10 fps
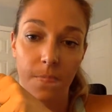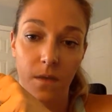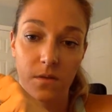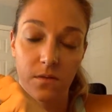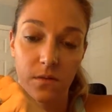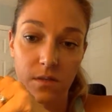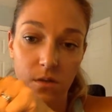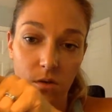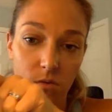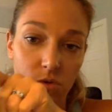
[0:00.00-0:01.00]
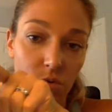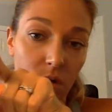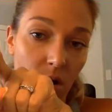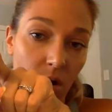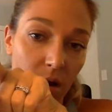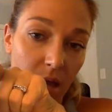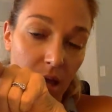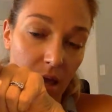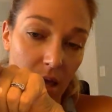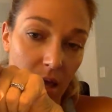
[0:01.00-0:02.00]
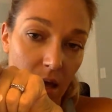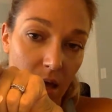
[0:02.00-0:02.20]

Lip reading: Those of us who do it on a